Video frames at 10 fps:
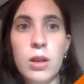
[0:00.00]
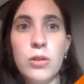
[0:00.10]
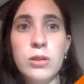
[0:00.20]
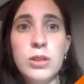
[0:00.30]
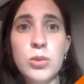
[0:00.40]

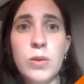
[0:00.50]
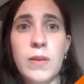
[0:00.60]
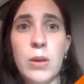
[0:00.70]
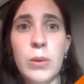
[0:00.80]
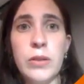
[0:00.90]
order to
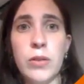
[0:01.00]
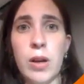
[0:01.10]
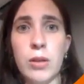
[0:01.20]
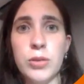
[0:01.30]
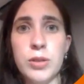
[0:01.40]
evaluate our
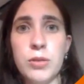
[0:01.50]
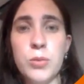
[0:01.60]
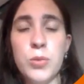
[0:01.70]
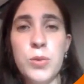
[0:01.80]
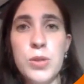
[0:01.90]

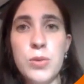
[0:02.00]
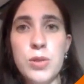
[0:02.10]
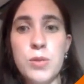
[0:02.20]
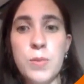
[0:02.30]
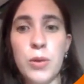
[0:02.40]
algorithm, we use the
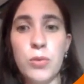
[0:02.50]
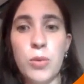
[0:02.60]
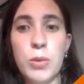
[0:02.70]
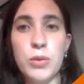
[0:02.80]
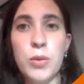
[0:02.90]
Spot
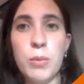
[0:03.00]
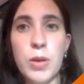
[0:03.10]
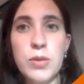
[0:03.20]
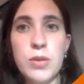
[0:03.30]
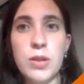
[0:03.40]
robot from
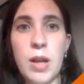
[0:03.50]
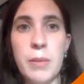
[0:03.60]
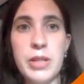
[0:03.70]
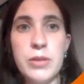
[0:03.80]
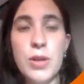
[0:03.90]
Boston
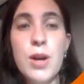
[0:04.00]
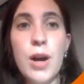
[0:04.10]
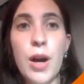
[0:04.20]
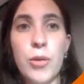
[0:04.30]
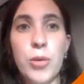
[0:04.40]
Dynamics,
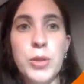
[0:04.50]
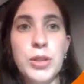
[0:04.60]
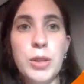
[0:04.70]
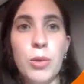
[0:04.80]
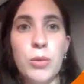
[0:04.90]
a
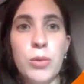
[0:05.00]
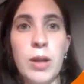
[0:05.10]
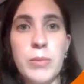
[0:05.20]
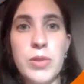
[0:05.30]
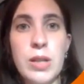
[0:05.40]
robot able to
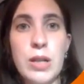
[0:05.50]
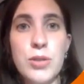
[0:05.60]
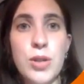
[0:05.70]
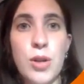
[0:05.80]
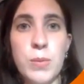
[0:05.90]
climb
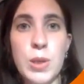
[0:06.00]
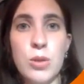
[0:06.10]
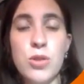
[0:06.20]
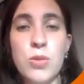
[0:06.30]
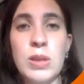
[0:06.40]
stairs and
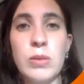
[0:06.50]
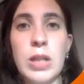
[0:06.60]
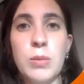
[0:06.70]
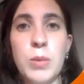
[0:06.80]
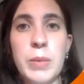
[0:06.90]
obstacles with
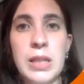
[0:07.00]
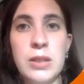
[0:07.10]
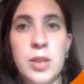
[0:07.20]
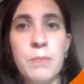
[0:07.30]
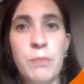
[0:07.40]
great
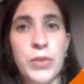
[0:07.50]
mobility.